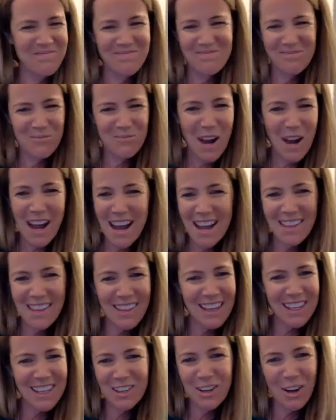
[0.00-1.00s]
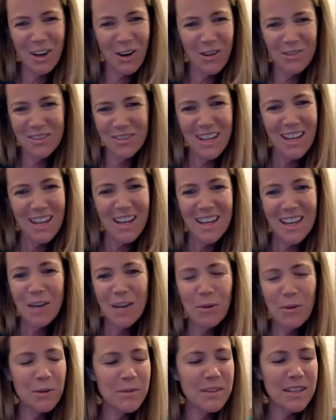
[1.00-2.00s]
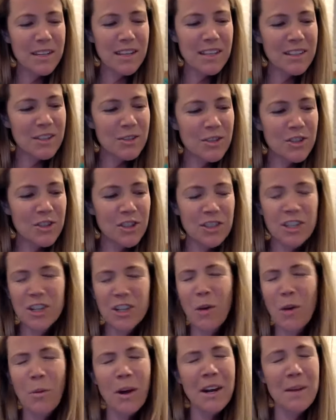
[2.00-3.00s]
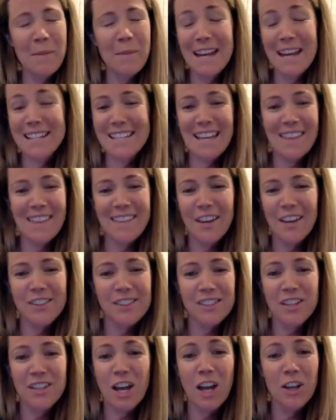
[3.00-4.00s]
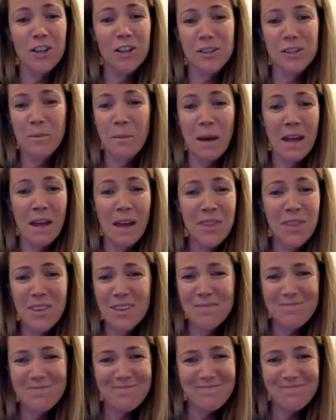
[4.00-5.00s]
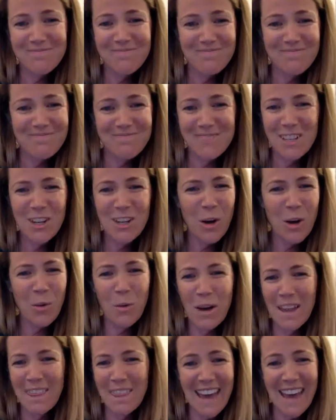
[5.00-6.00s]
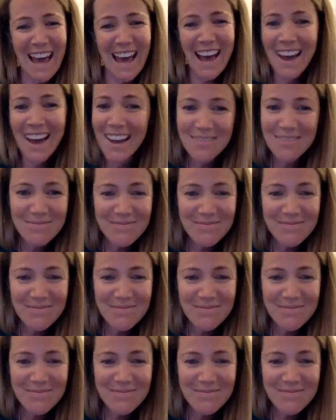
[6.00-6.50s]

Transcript: right? Like you don't. It would. It, you should. You don't want to make ten thousand dollars a month. You don't want that.